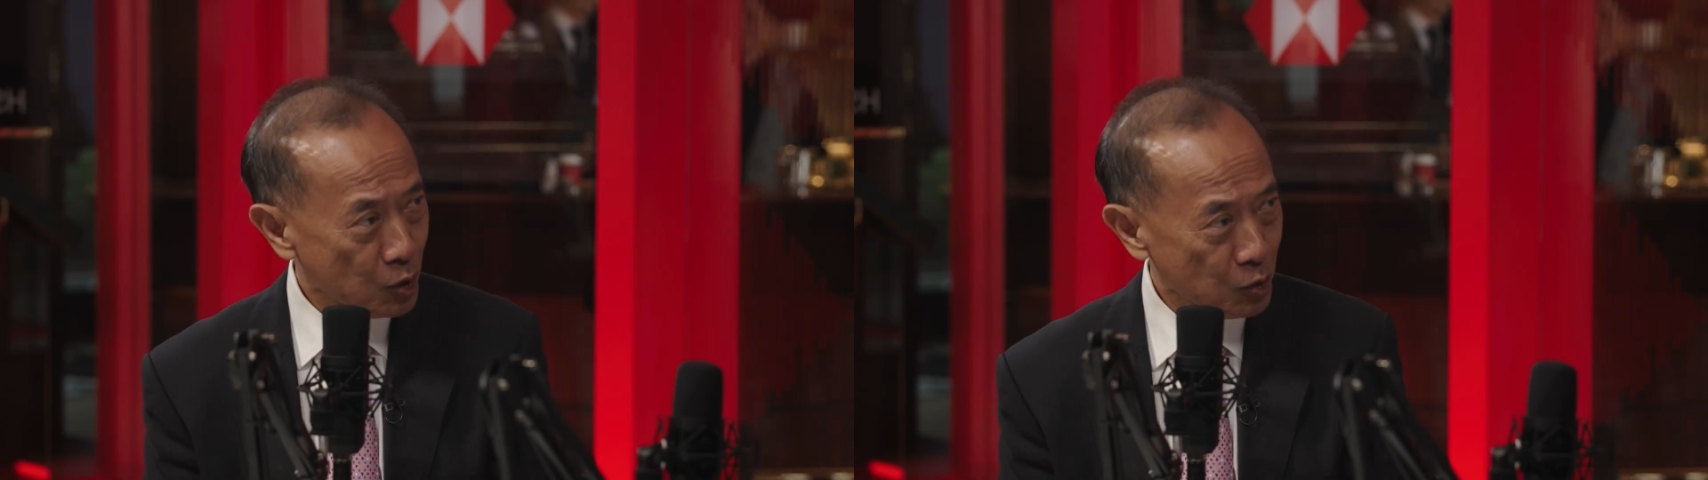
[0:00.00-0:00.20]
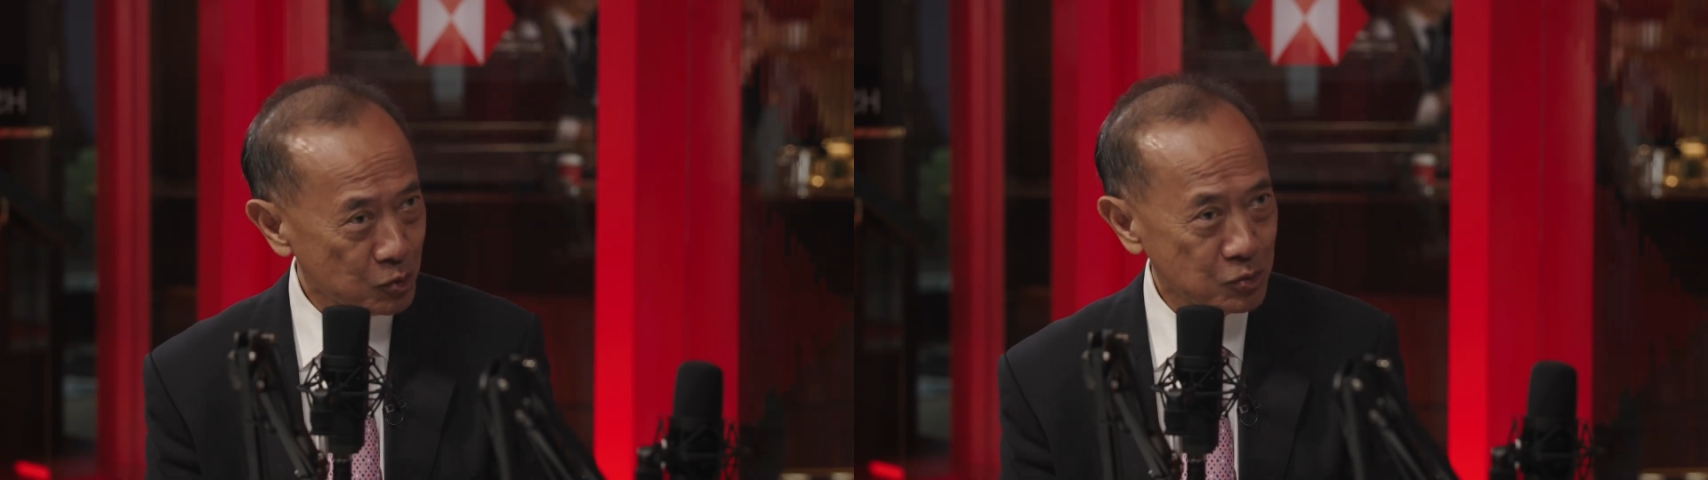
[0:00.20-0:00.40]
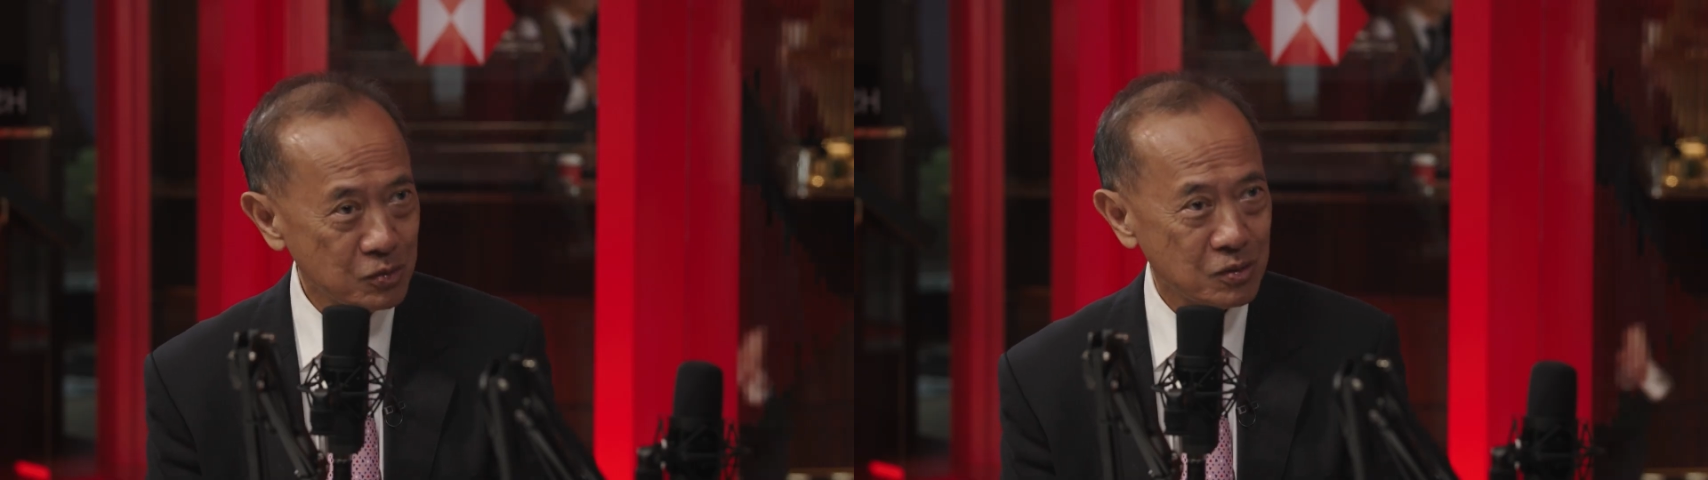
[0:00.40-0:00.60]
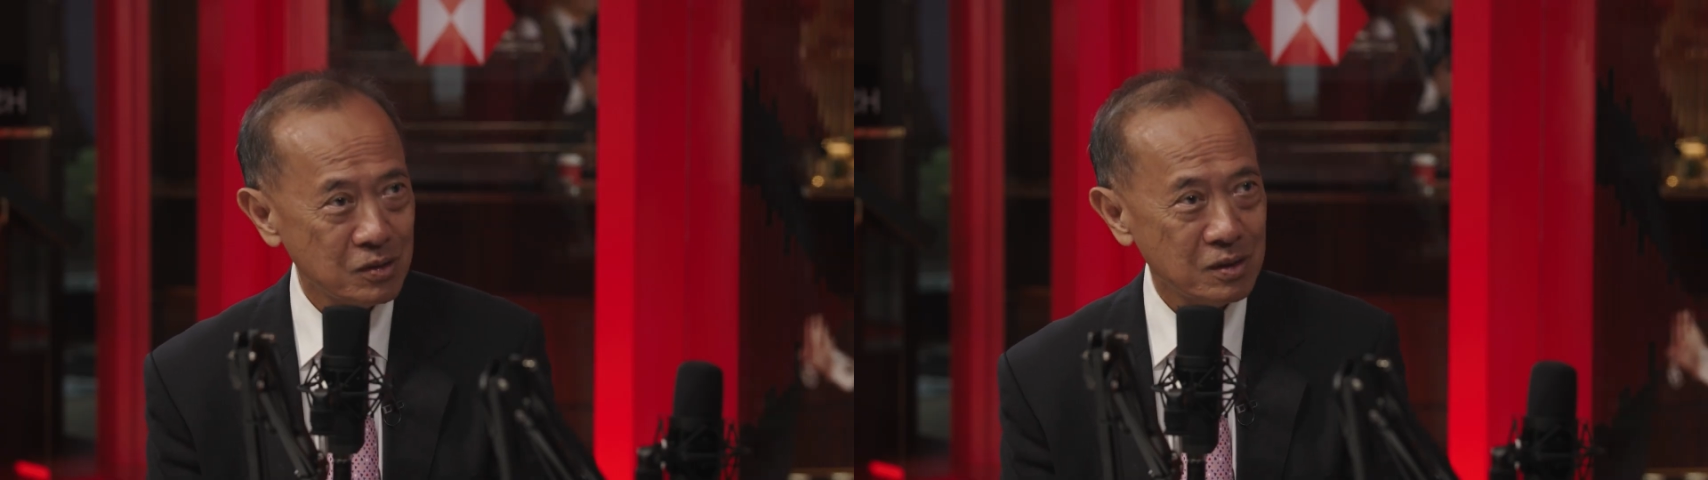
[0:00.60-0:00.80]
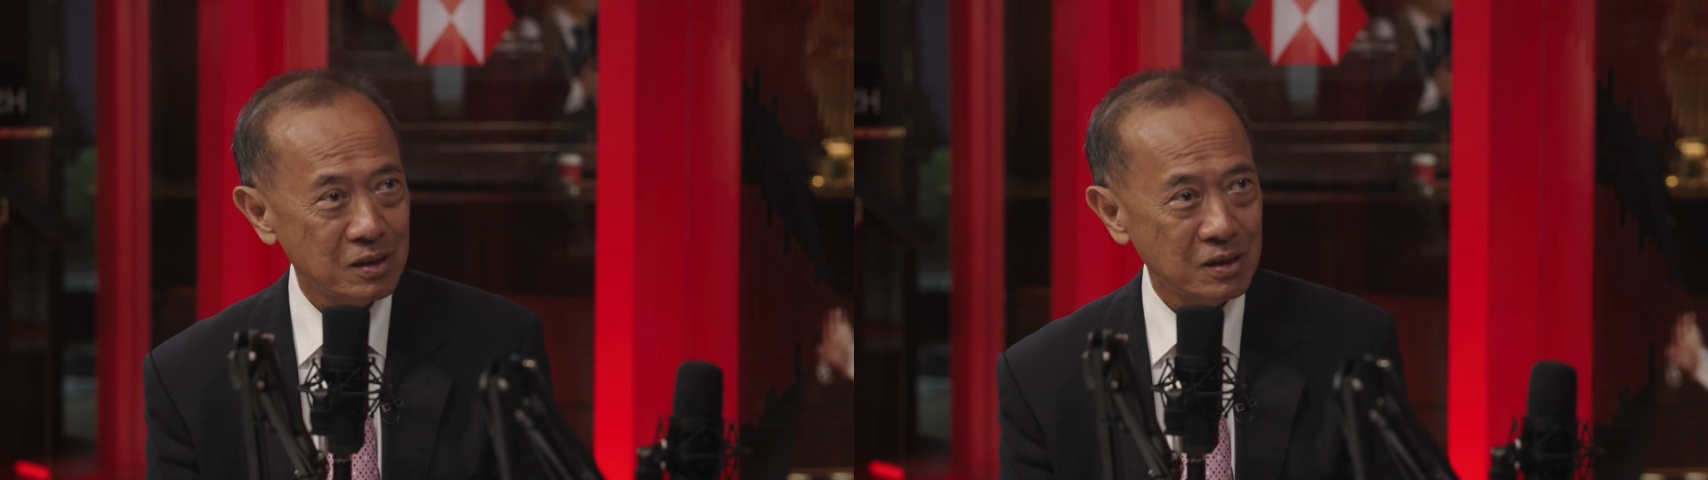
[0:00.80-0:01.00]
role
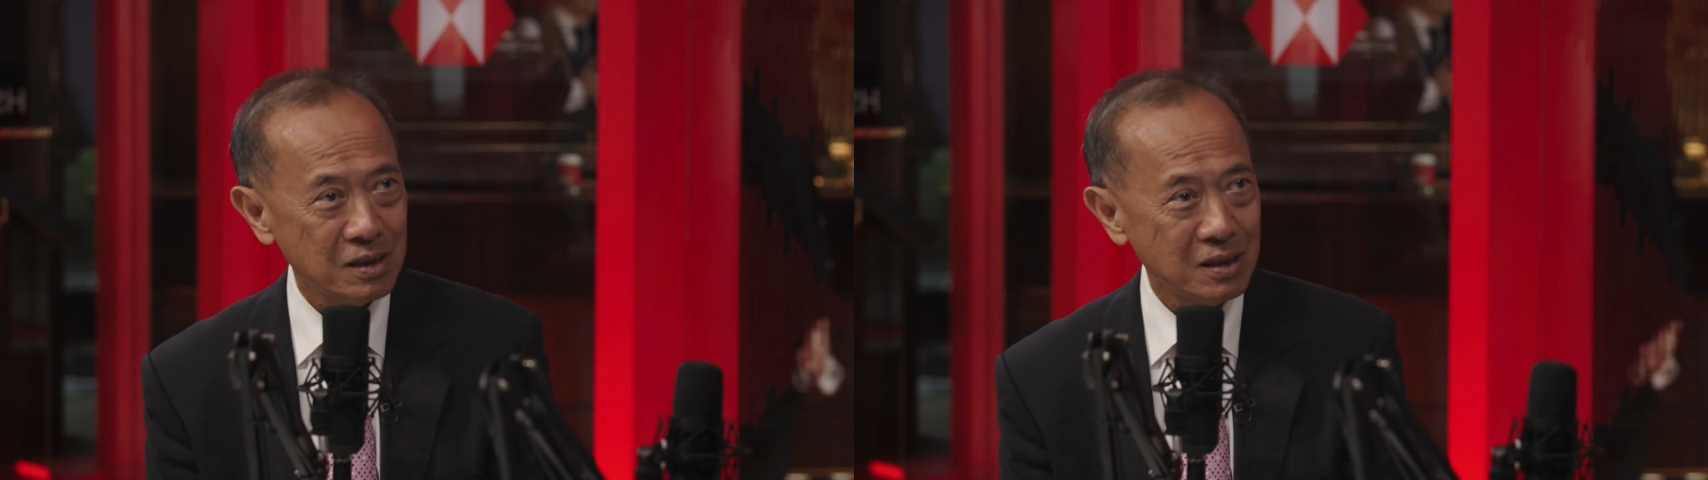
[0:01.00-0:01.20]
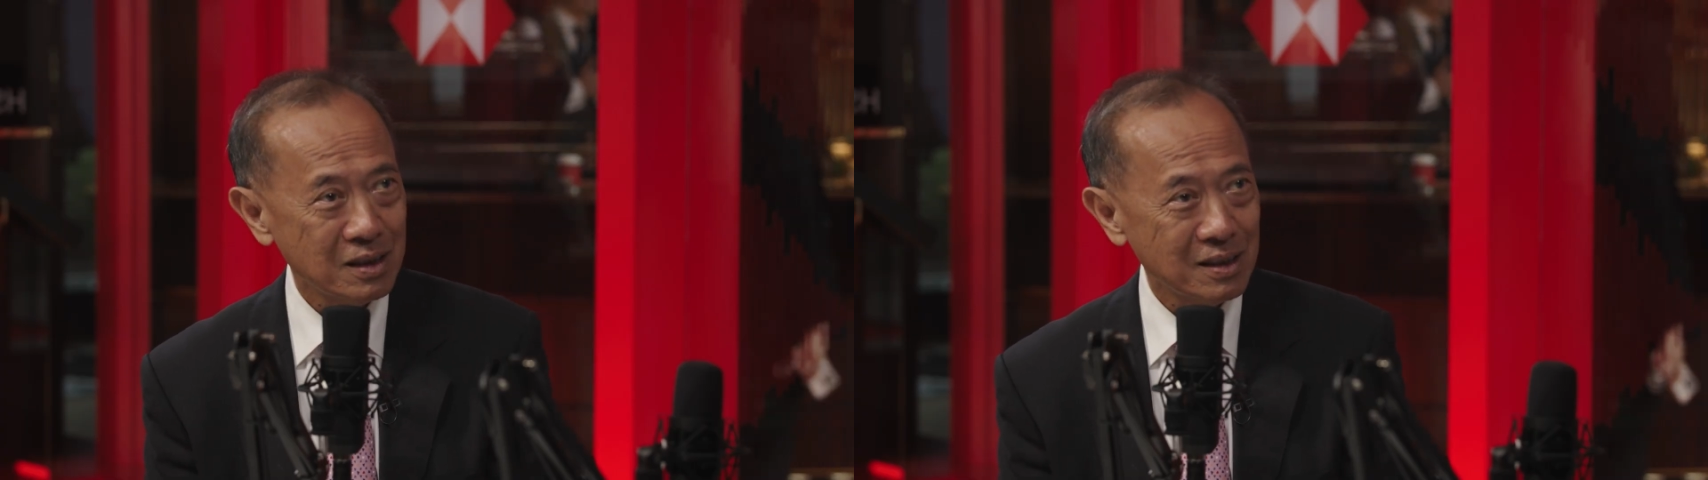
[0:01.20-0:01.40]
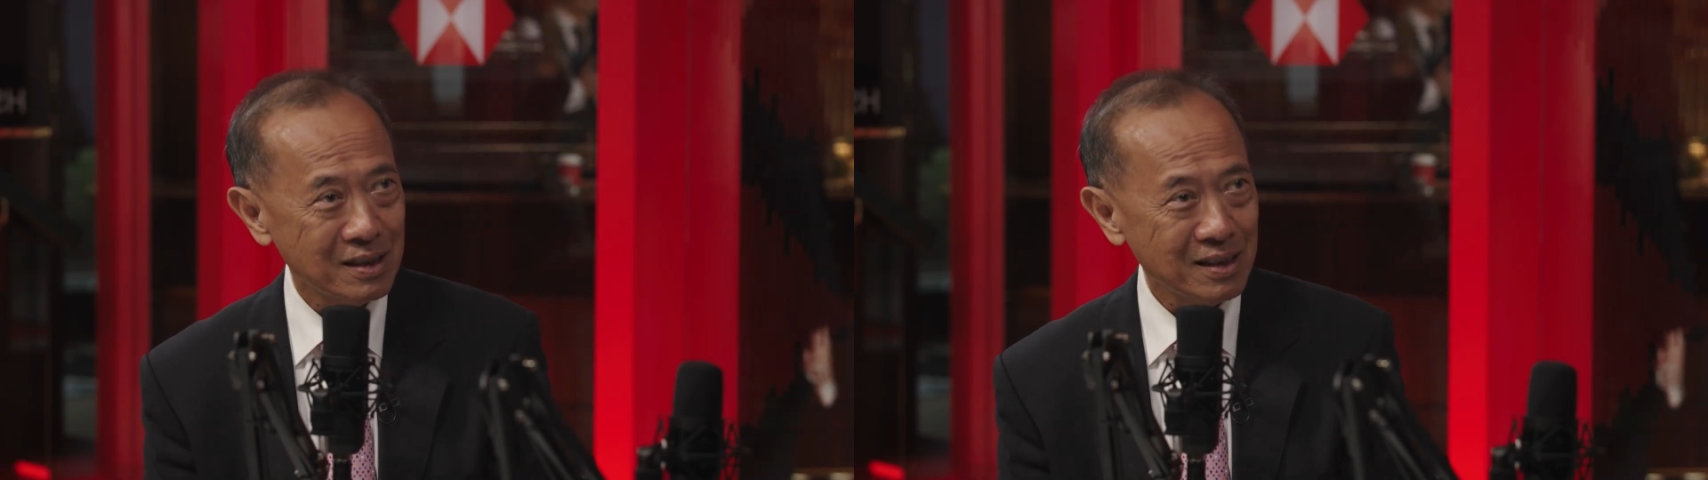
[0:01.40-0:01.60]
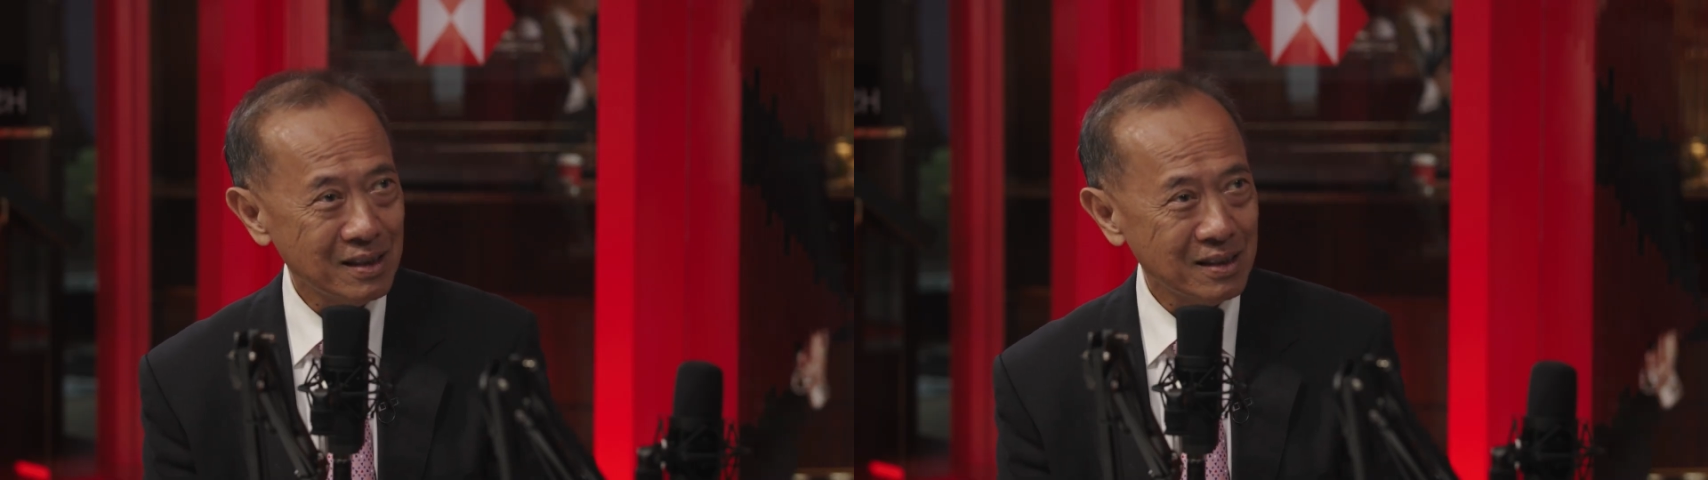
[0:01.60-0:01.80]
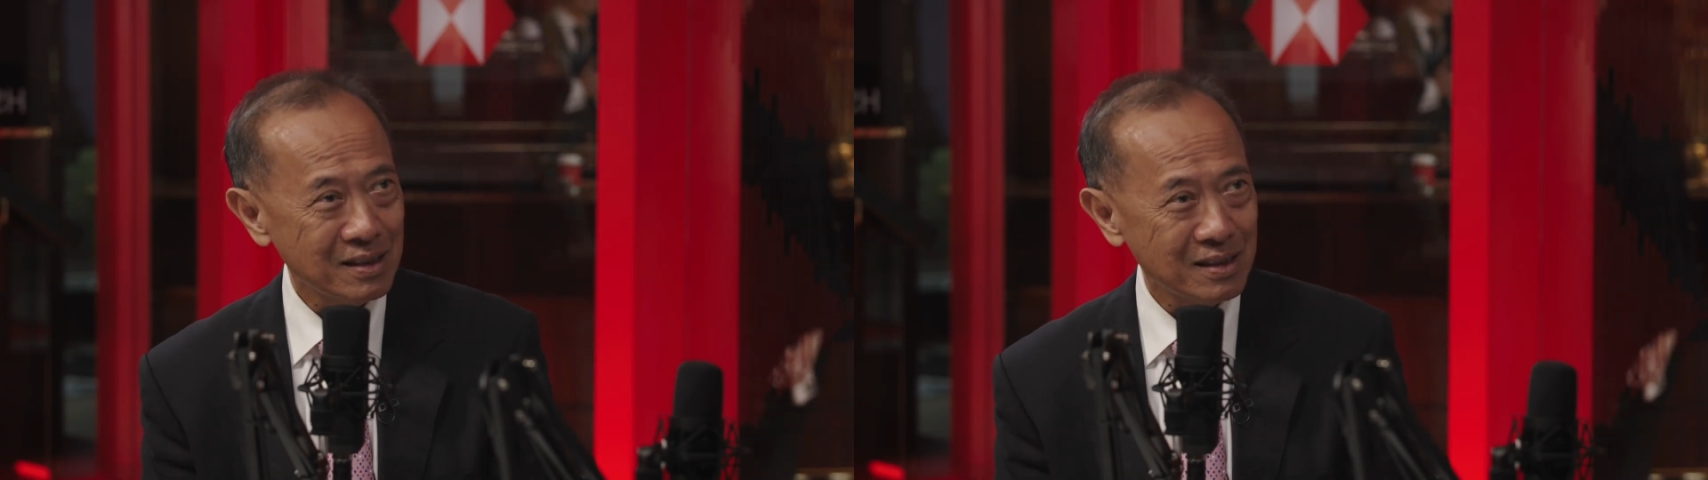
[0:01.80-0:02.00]

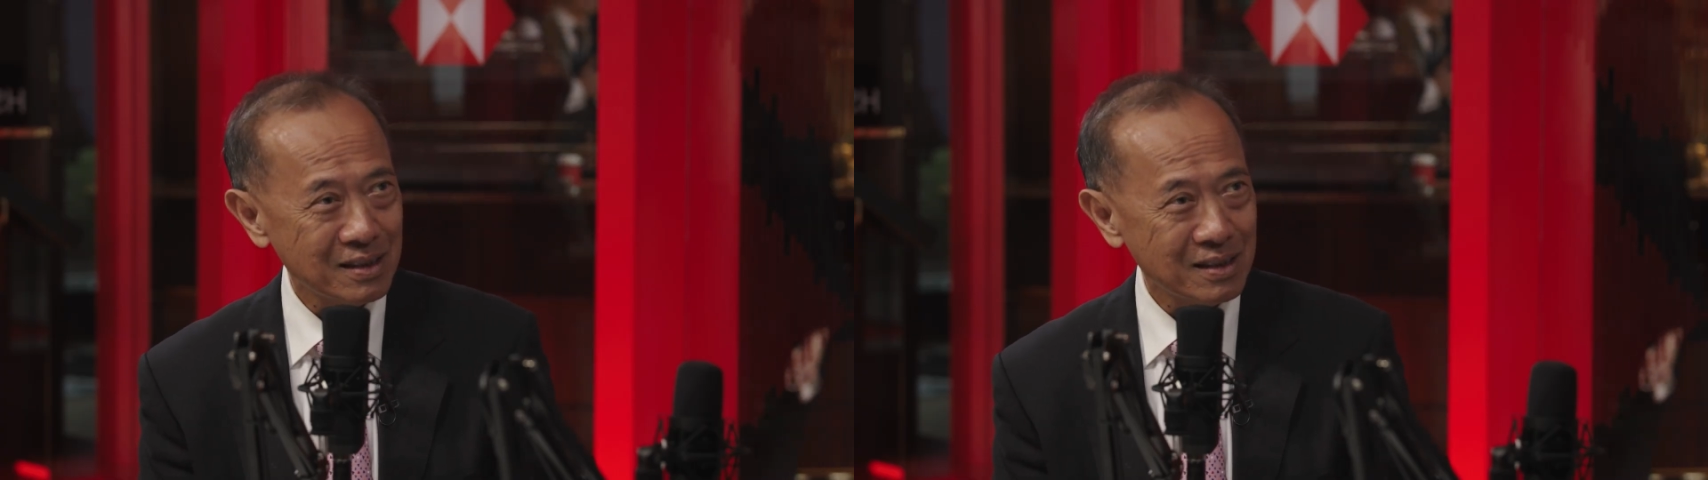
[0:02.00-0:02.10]
in